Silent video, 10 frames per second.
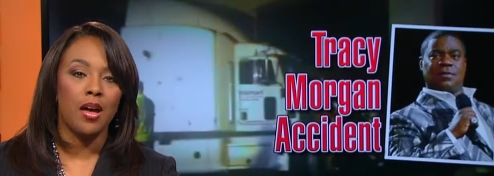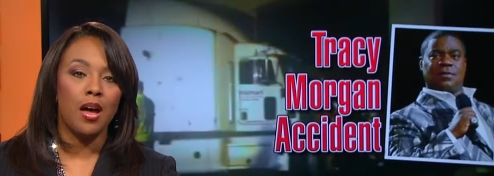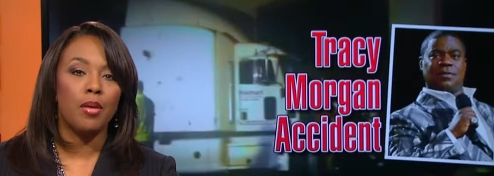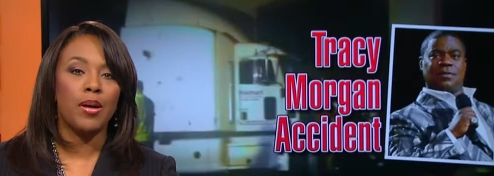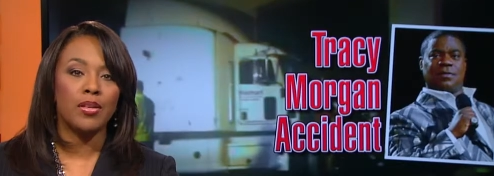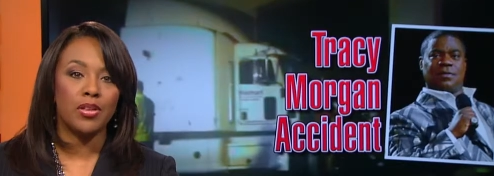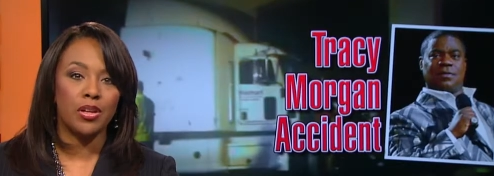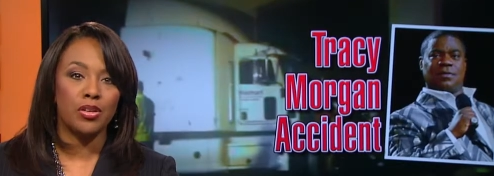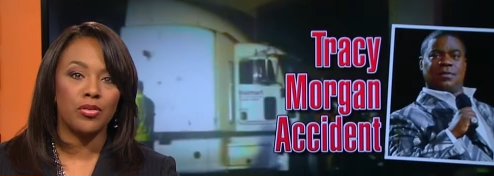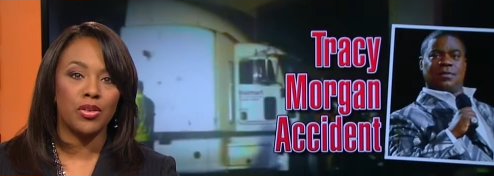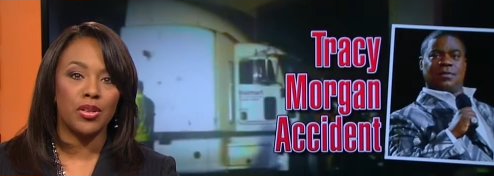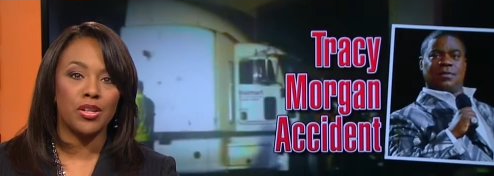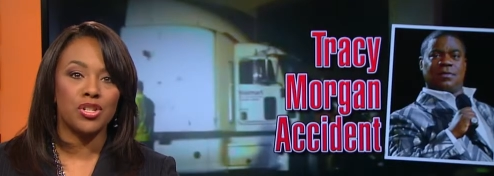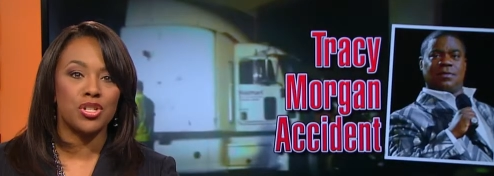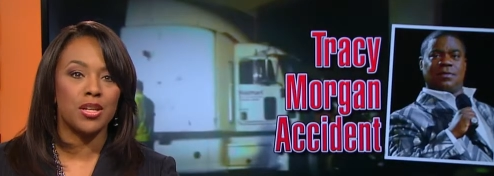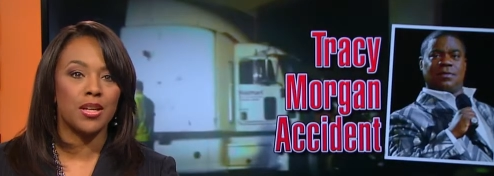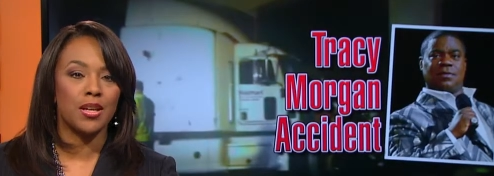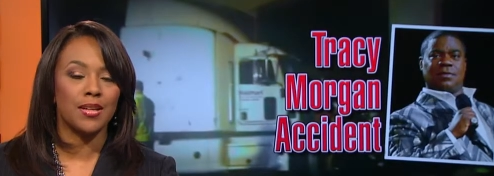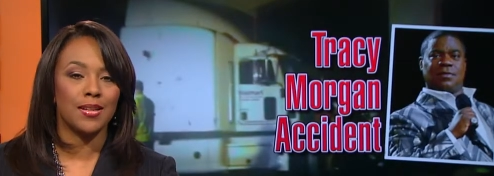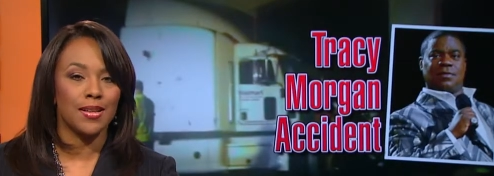Speaker 1: about the interview that she
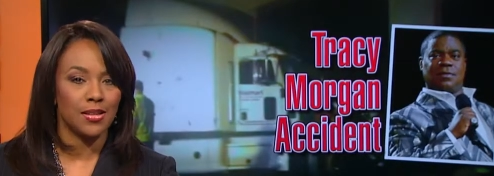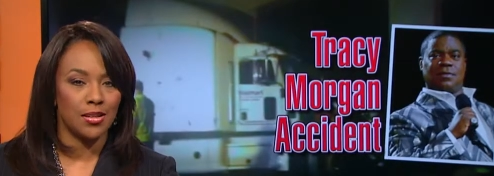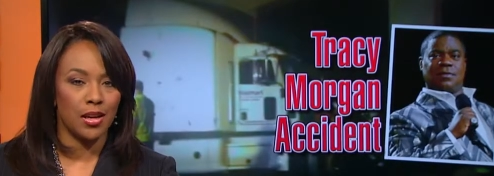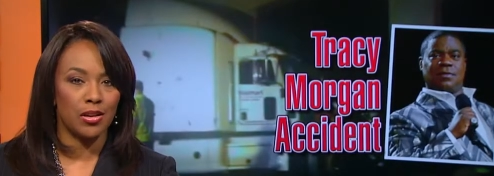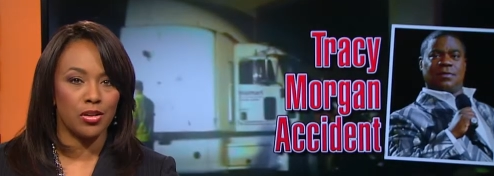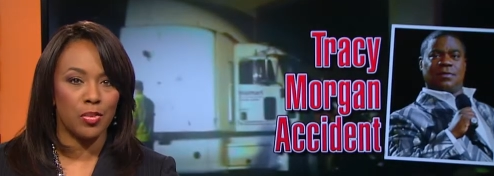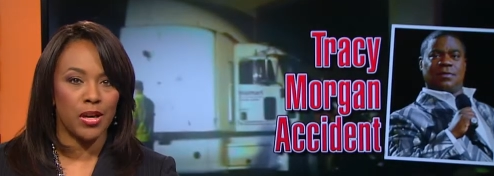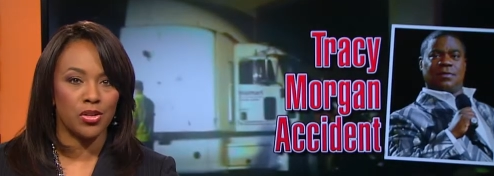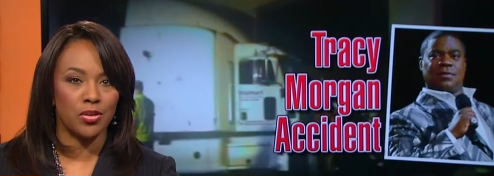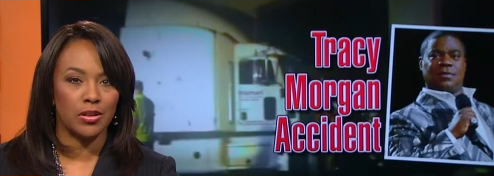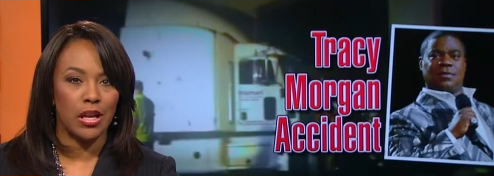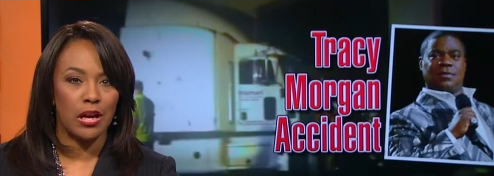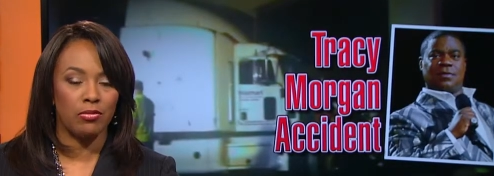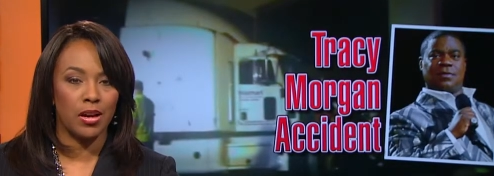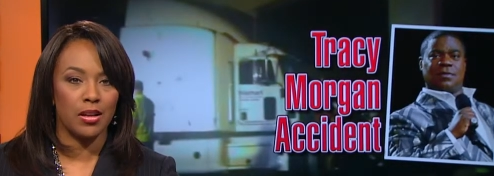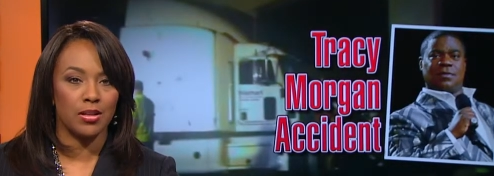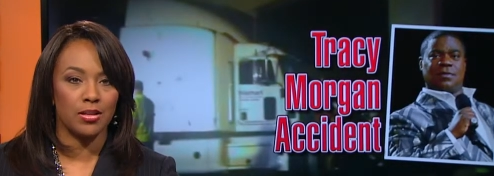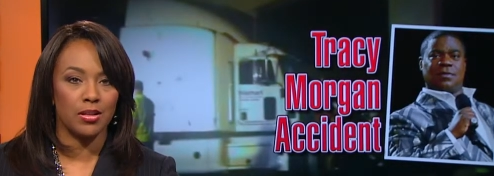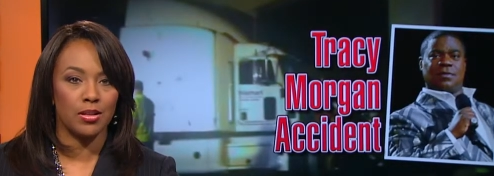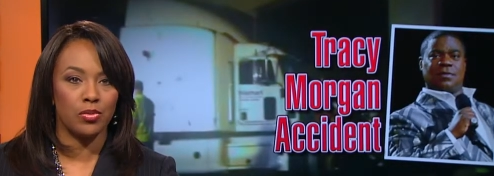and guest anchor Patrick Riley
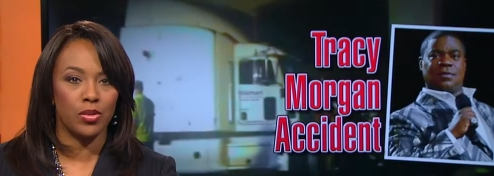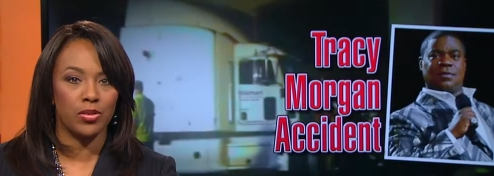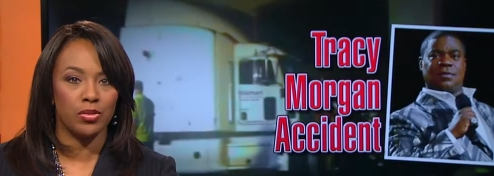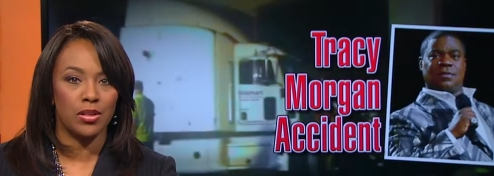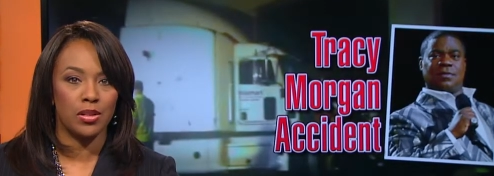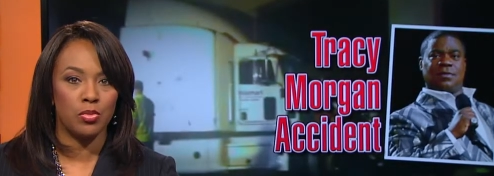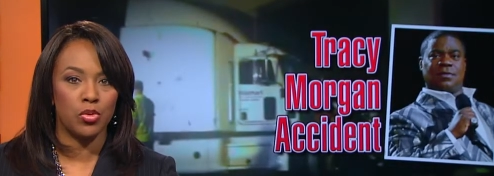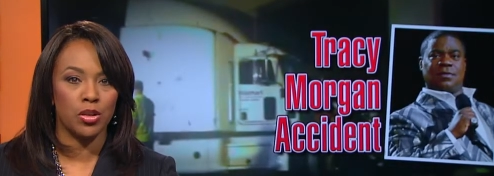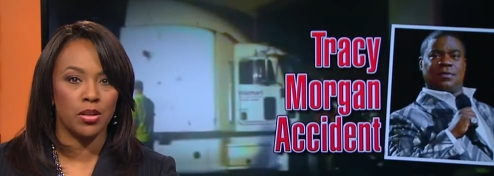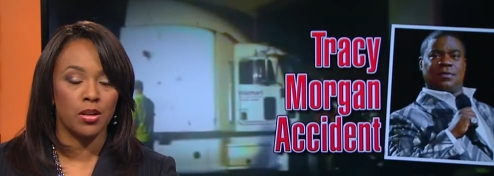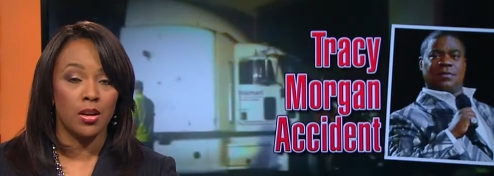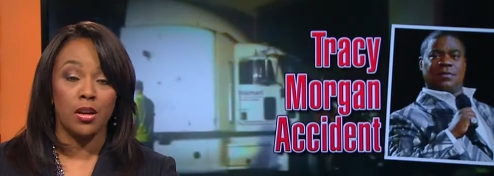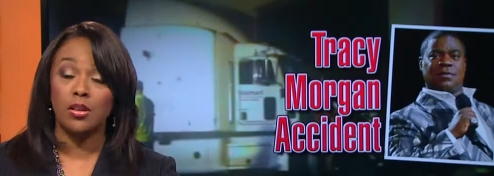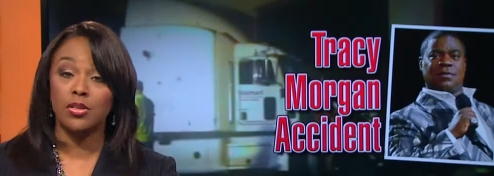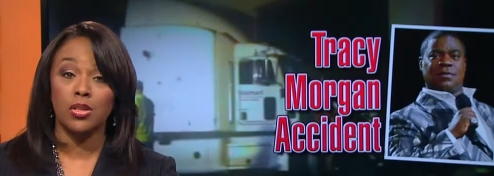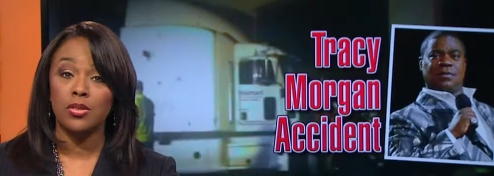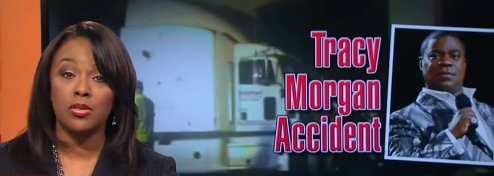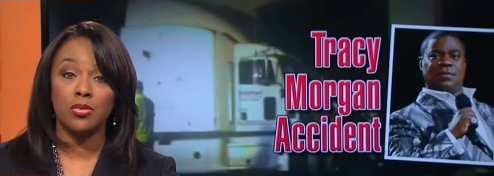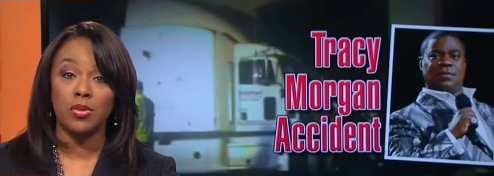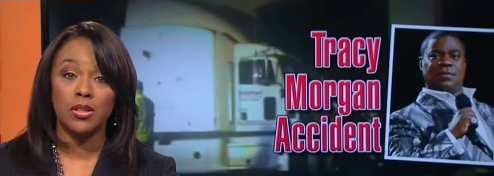did with Tracy Morgan just
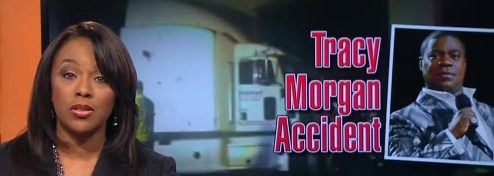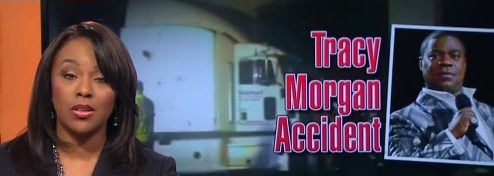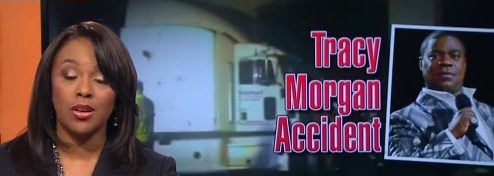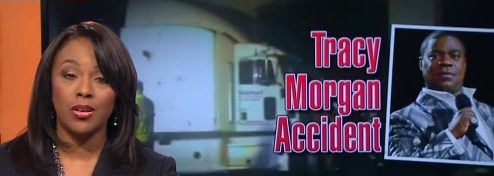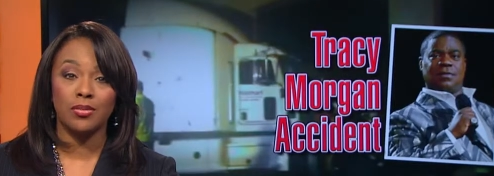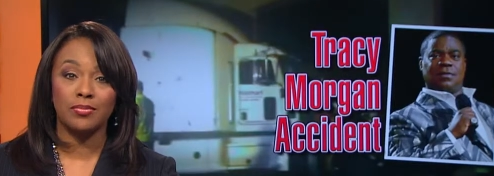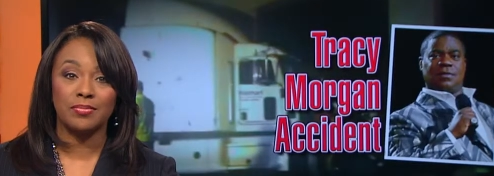two weeks ago.